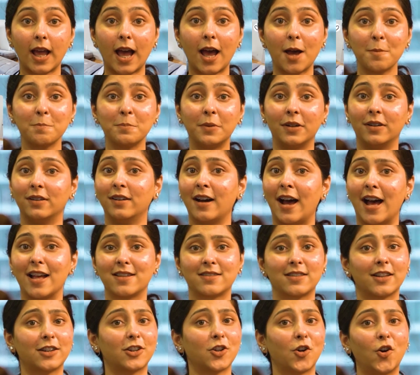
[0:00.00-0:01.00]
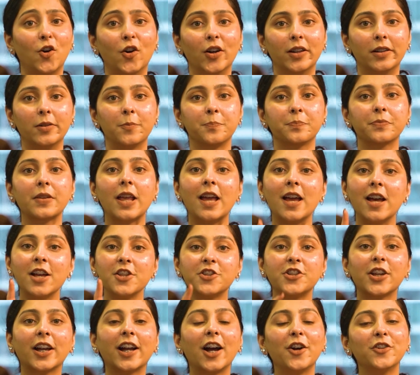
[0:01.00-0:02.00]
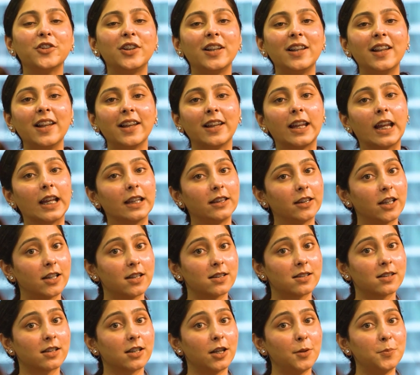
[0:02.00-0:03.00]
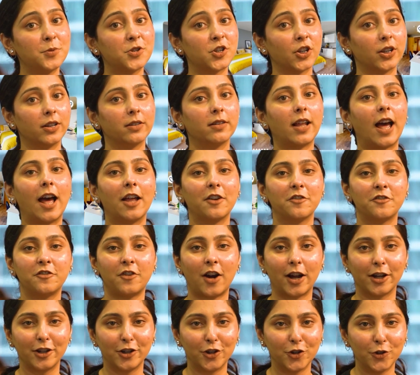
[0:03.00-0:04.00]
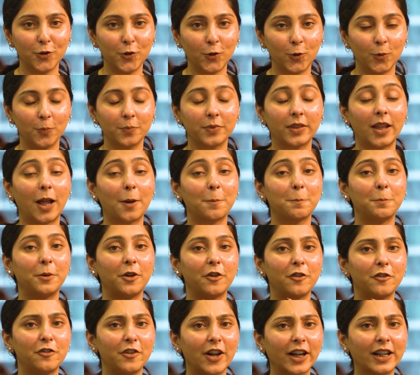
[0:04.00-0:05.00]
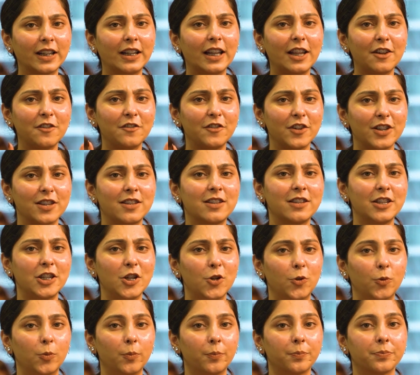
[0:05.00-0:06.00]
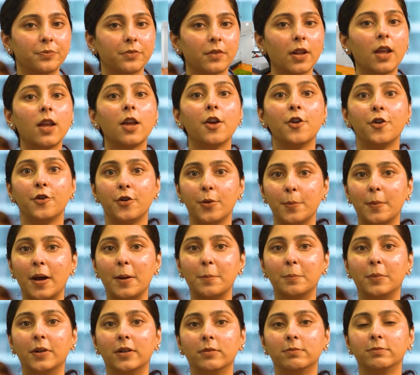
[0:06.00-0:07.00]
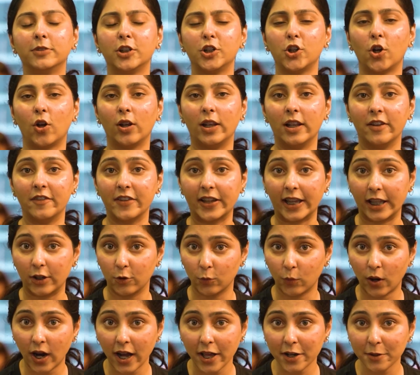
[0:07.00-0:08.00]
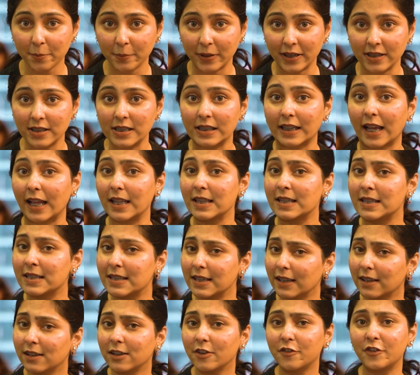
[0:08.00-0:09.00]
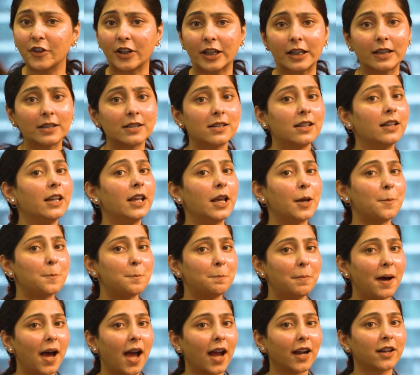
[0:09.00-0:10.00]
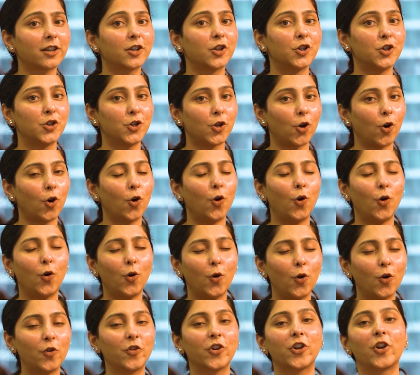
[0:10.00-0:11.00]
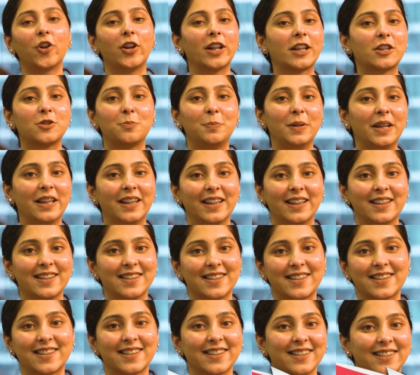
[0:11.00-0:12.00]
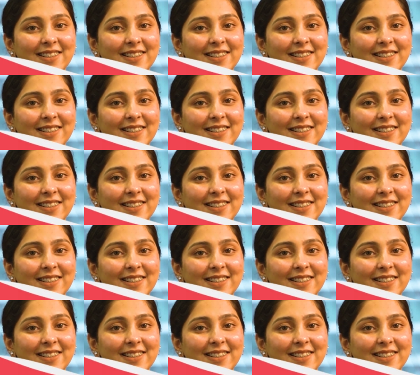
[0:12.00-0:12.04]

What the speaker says: Amber has it all. Check out the link in the description and find a room that perfectly fits you. Remember, your living environment can significantly impact your overall experience.